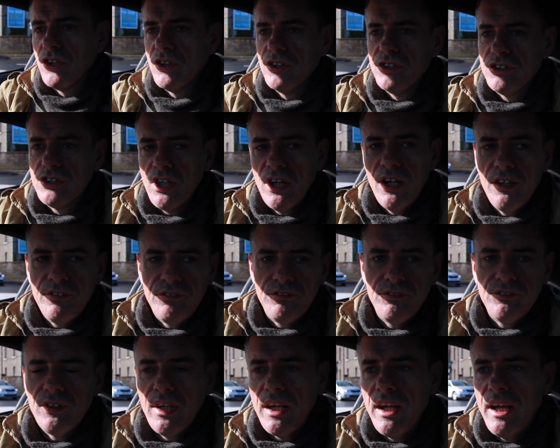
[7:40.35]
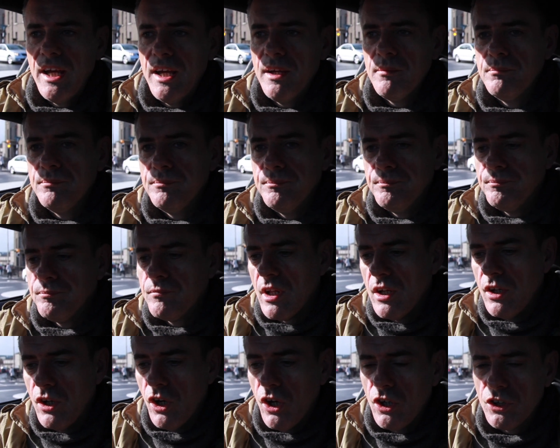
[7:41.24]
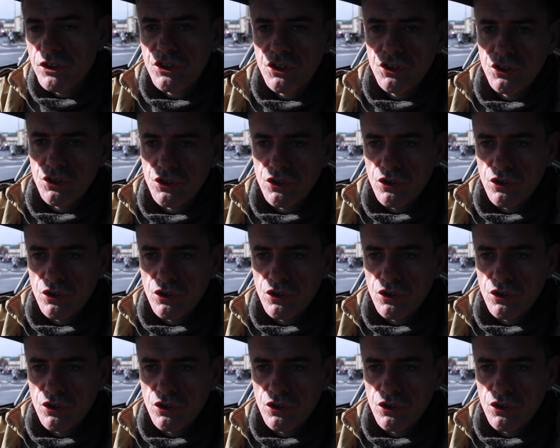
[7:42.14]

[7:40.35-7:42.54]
turns off launch